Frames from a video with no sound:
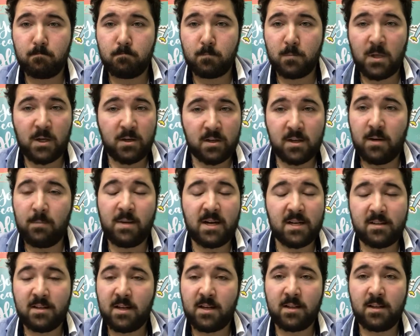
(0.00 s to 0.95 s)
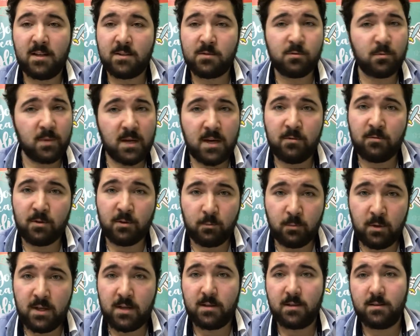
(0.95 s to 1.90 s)
they're going to come back to that classroom every
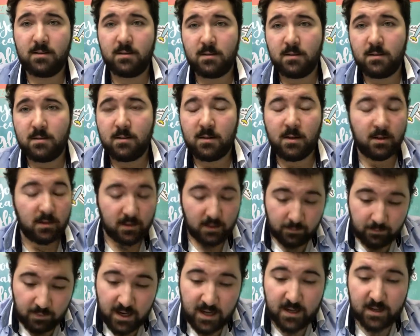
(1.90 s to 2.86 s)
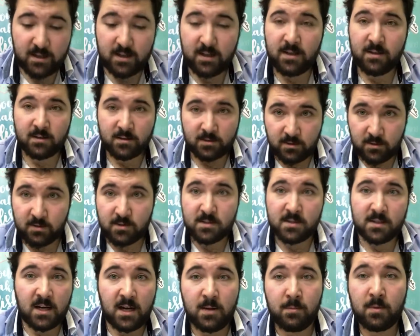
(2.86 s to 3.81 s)
week. Going to come back and turn on
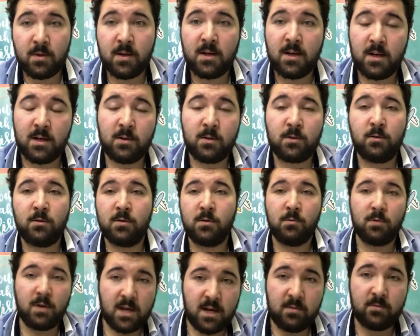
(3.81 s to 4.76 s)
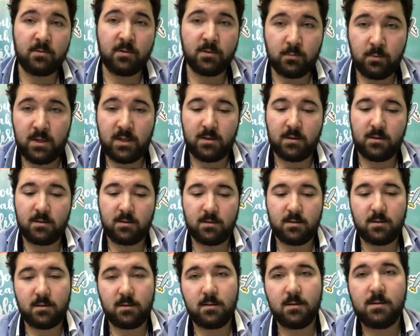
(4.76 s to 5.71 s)
Skype and call you every week.
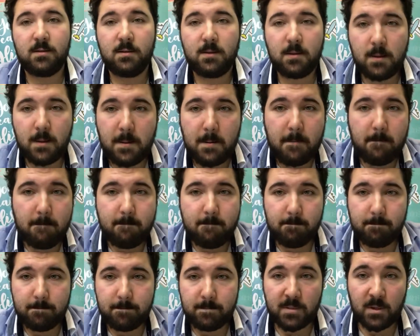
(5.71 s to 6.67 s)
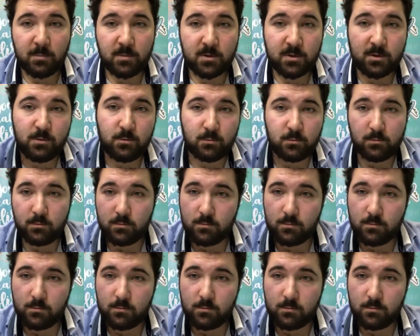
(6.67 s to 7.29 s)
Number 2,